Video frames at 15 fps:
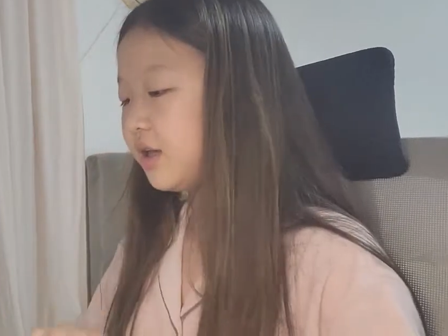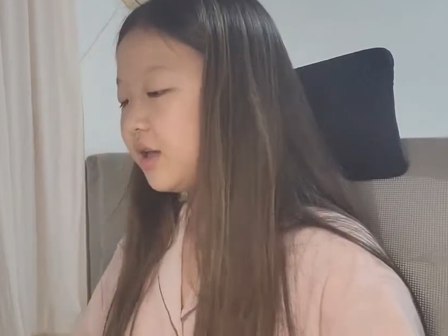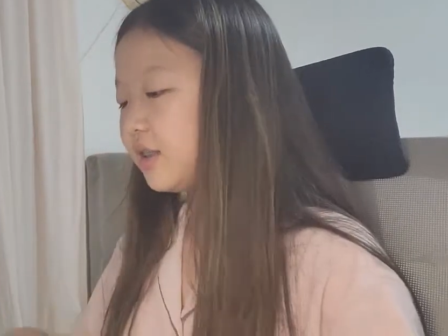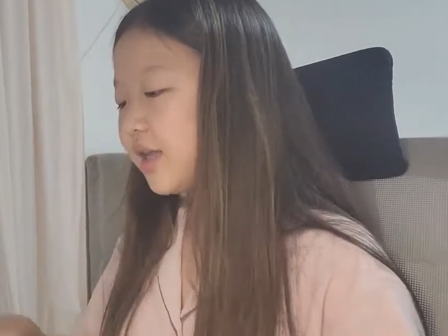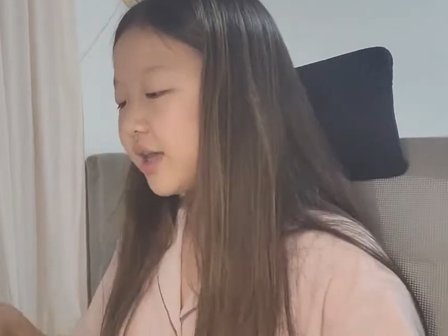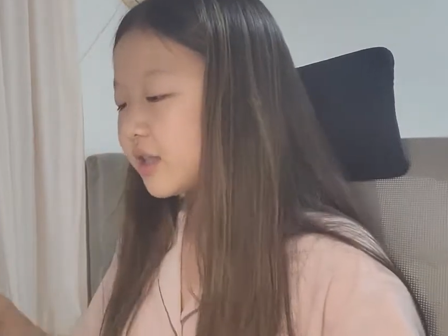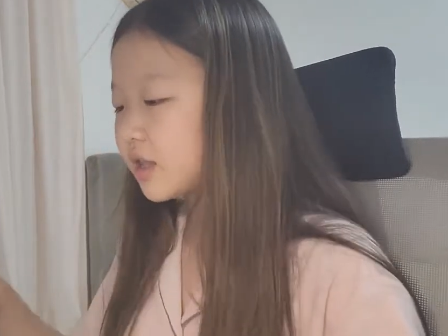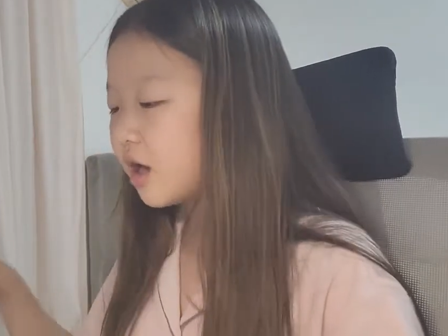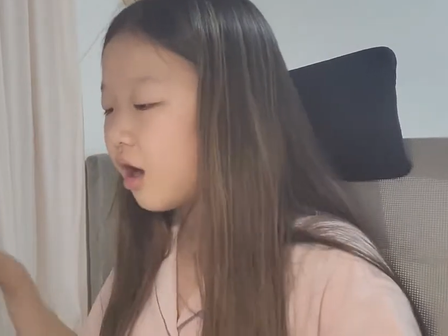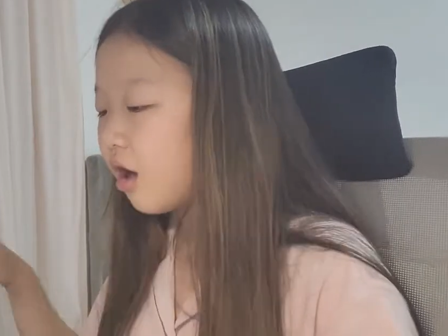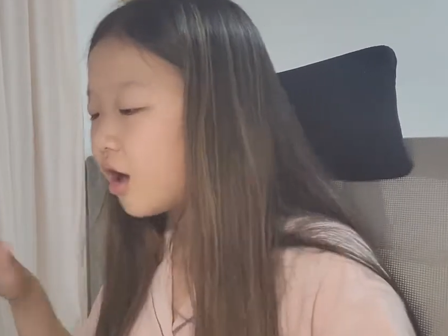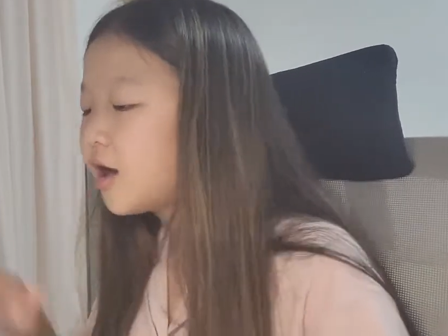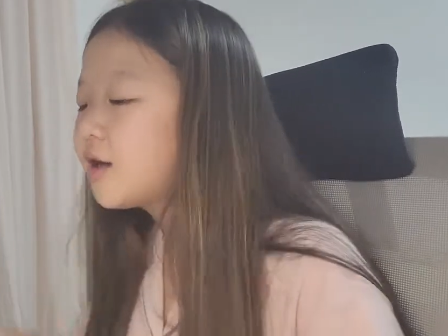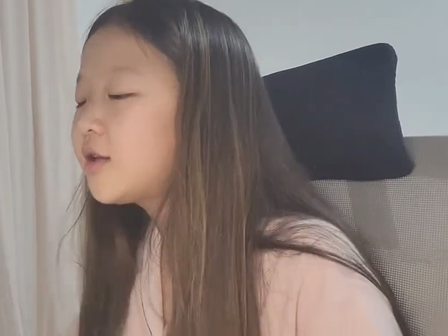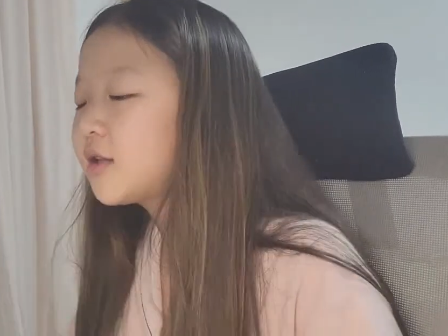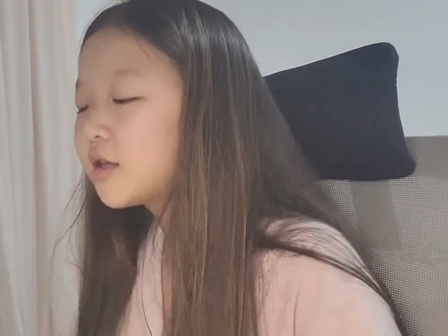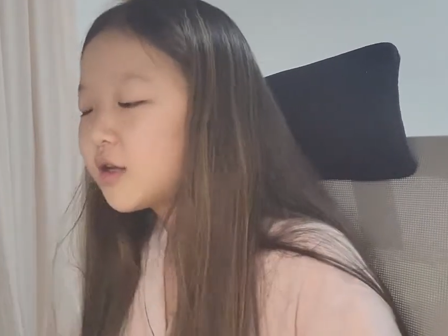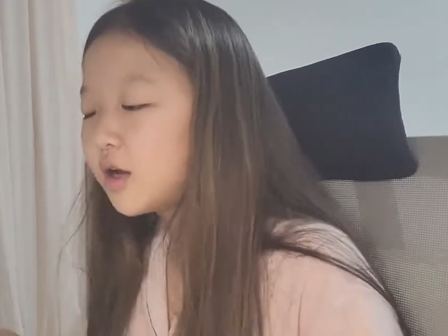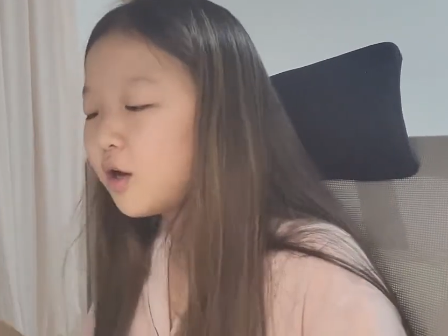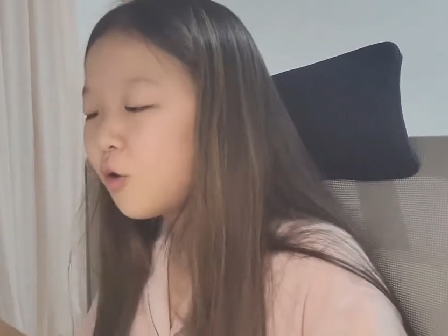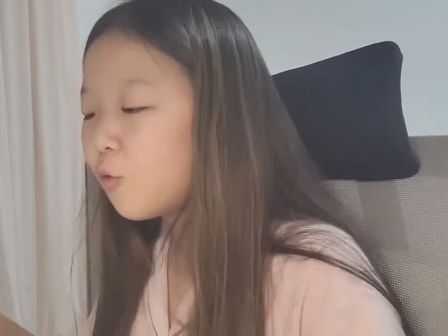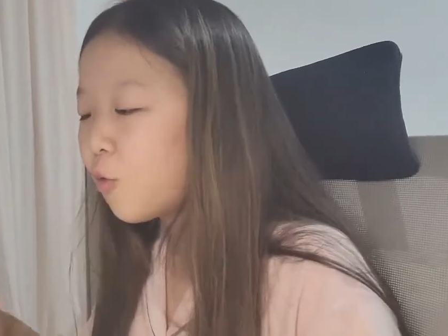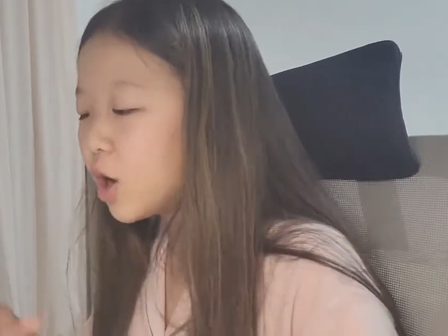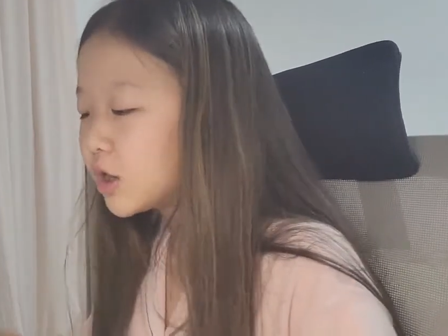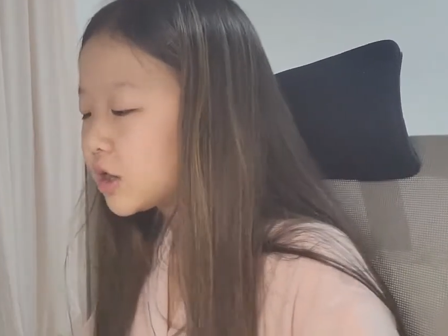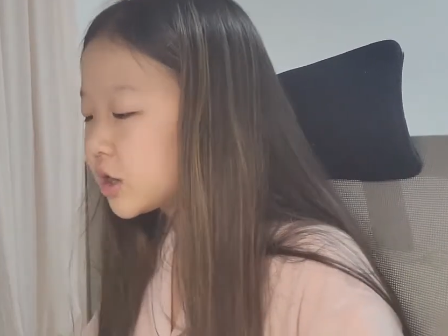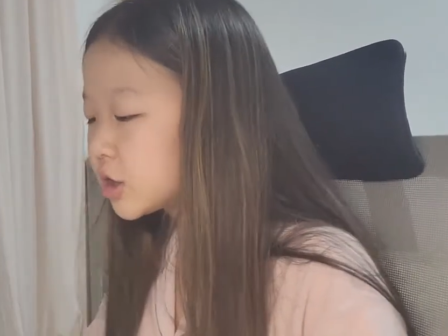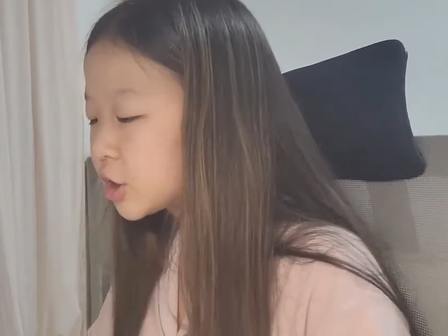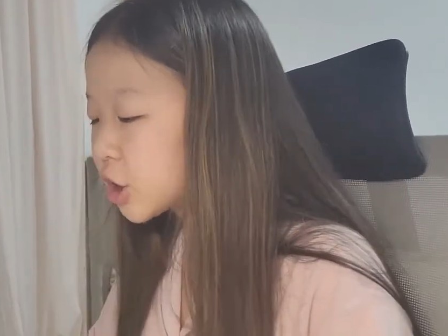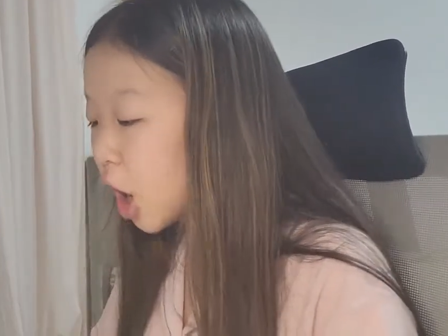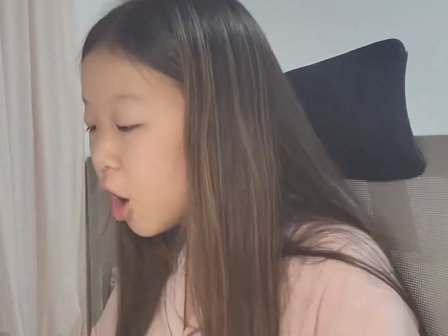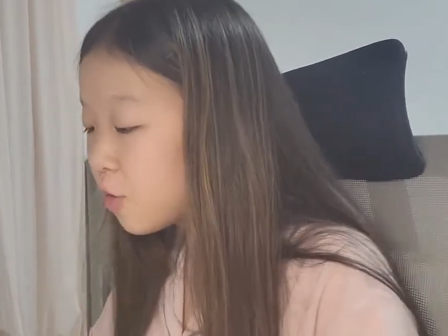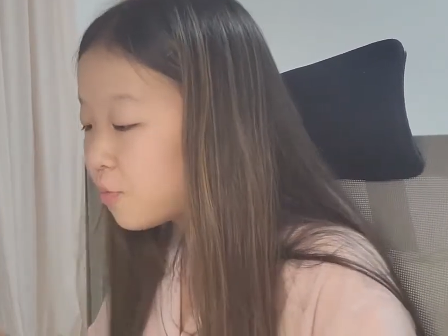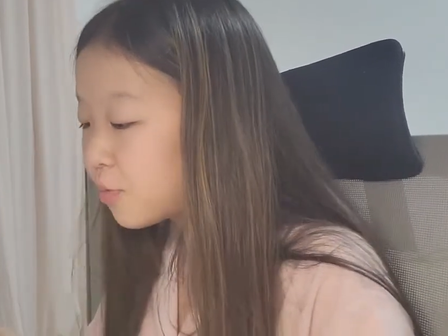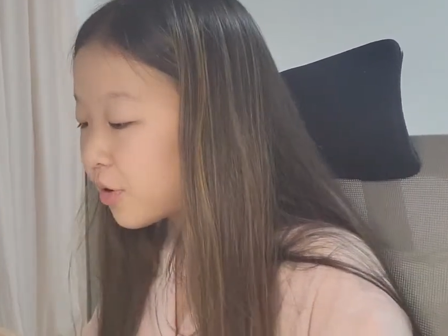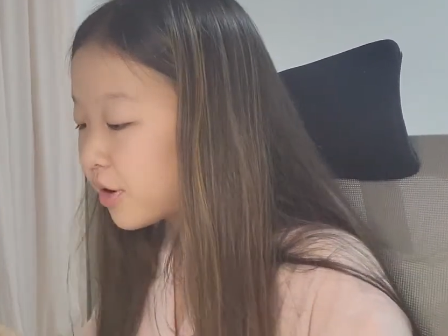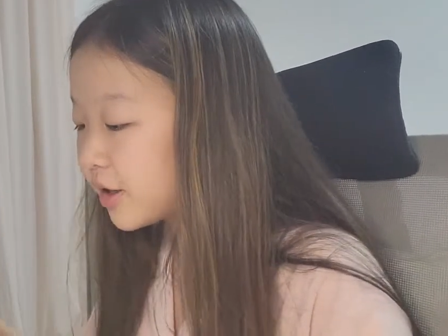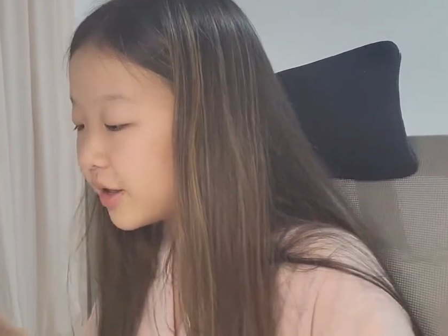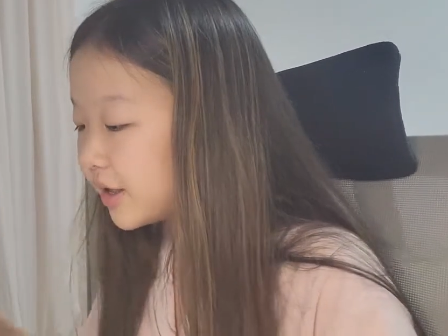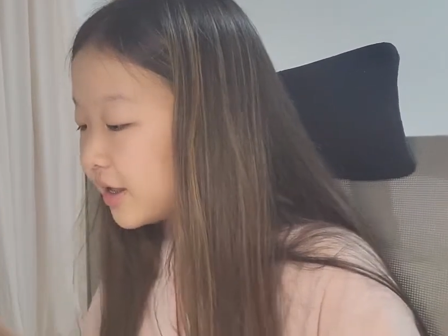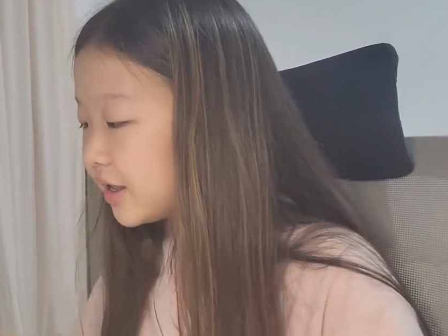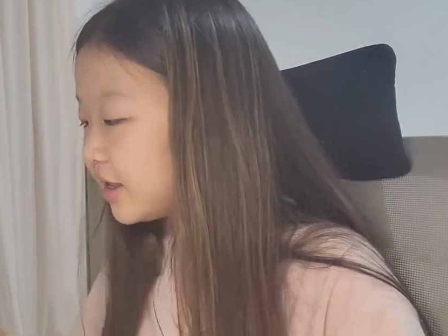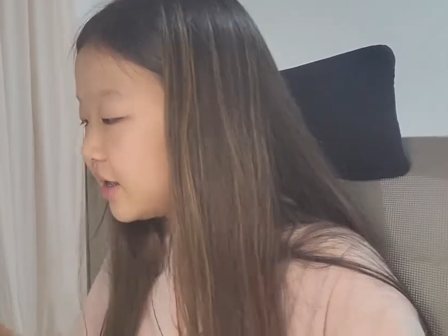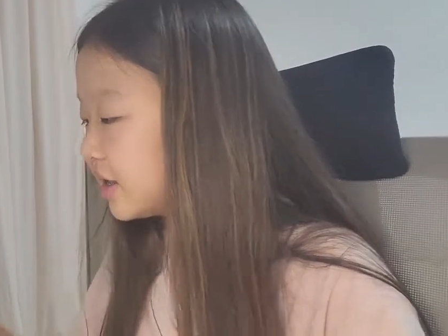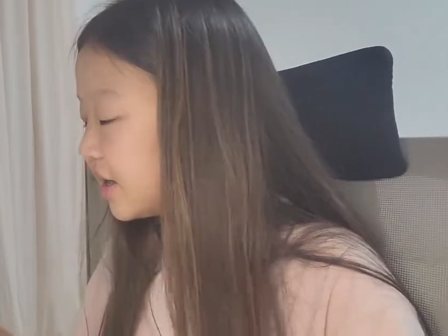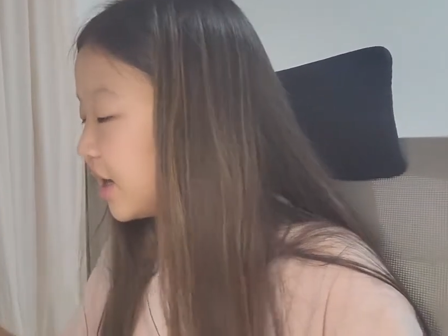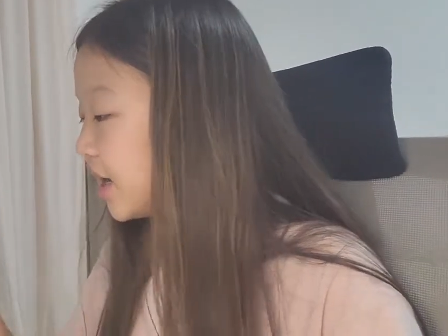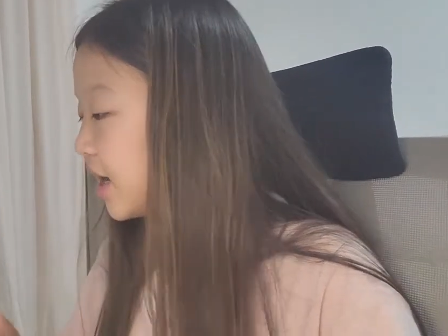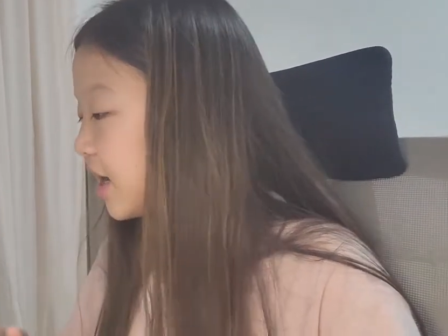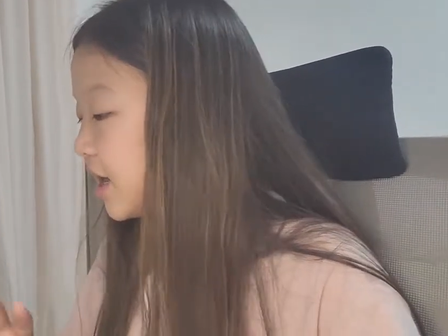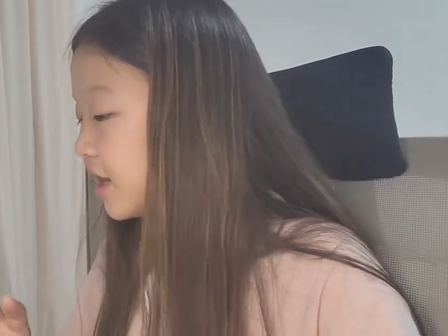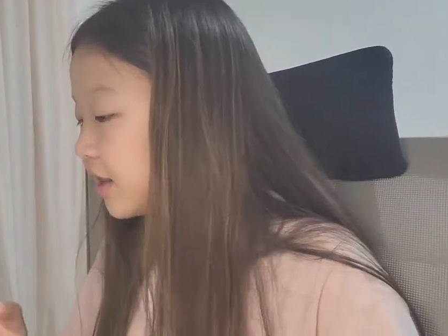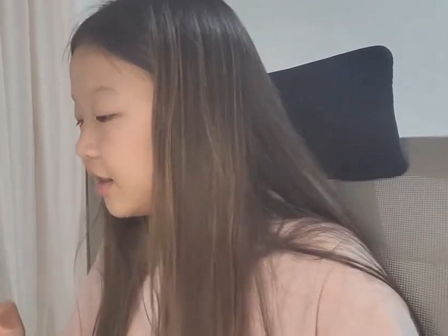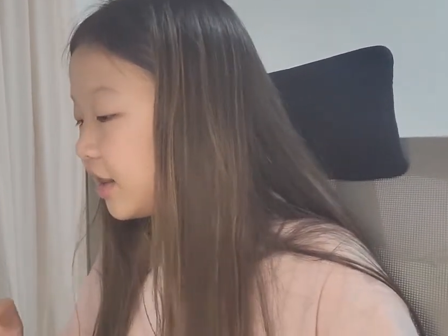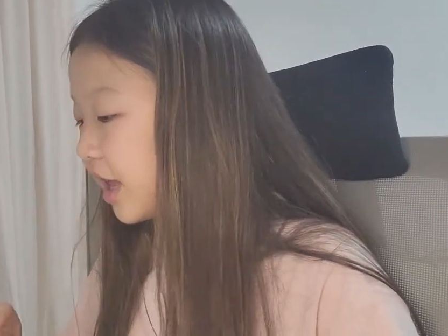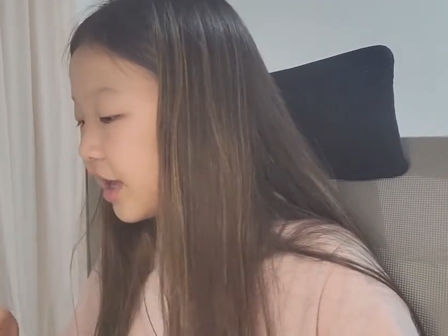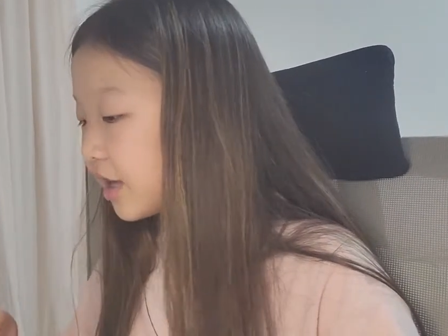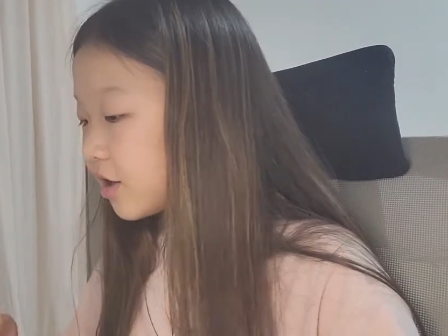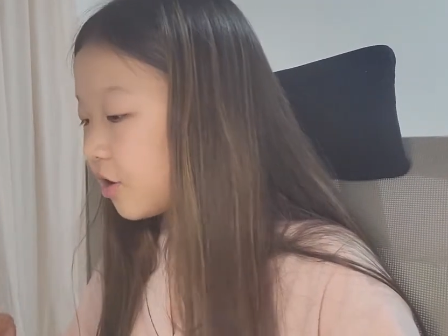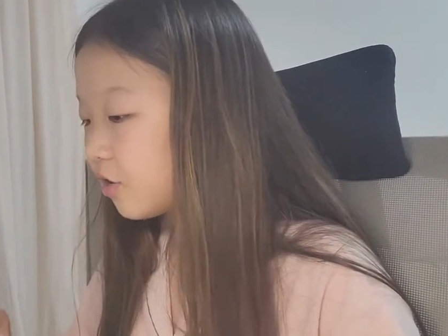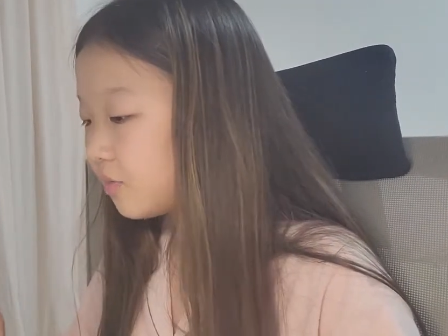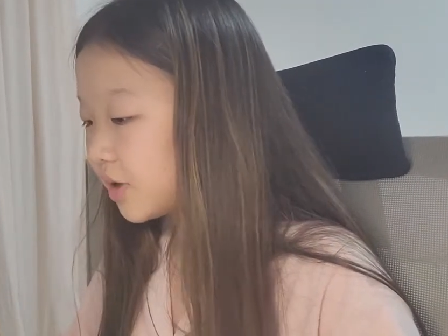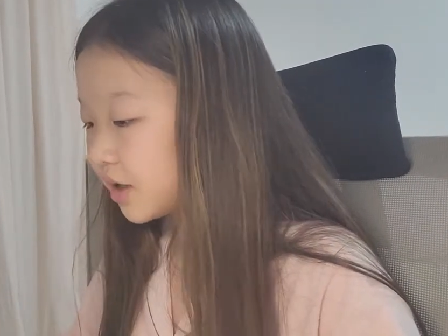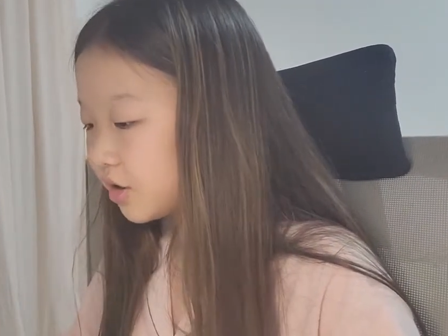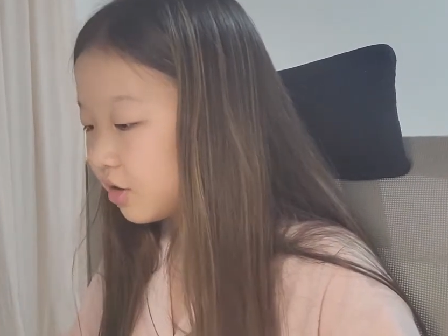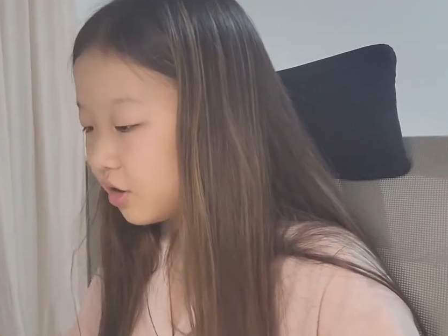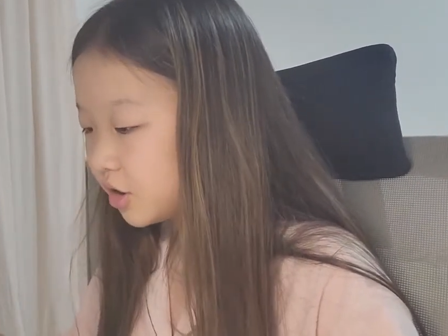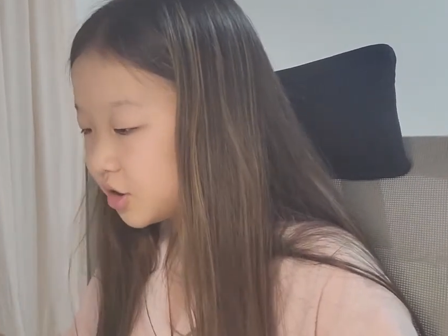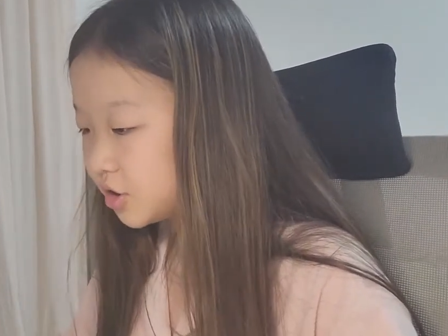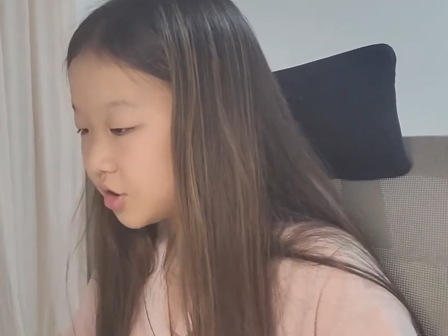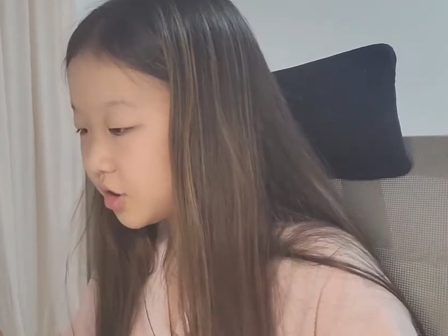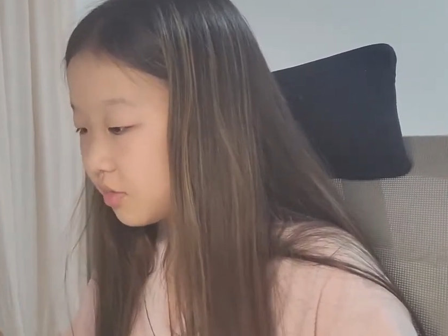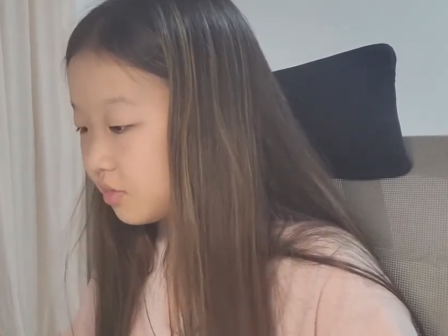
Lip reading: Like, the art was so pretty. Like, oh my gosh.